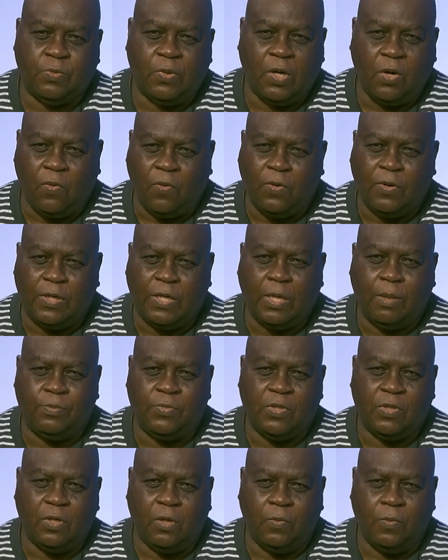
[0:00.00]
But growing up,
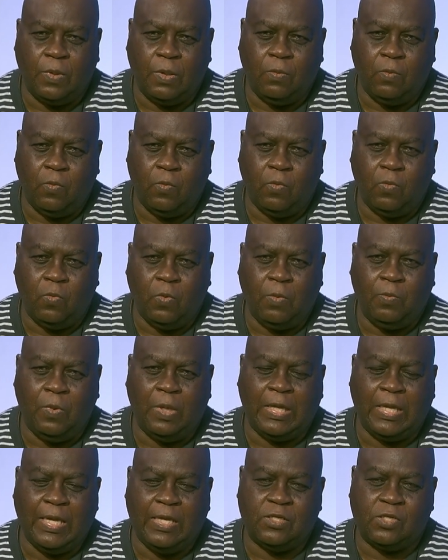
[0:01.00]
you know, we we
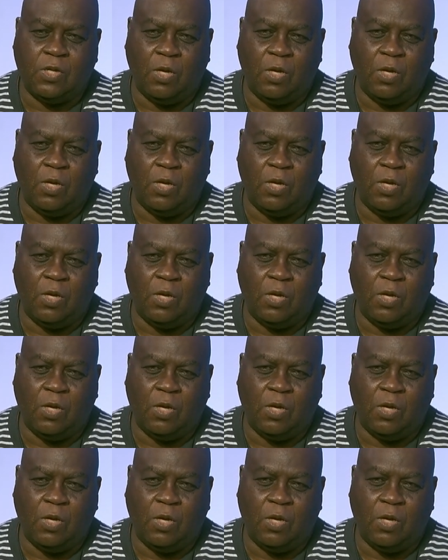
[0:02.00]
began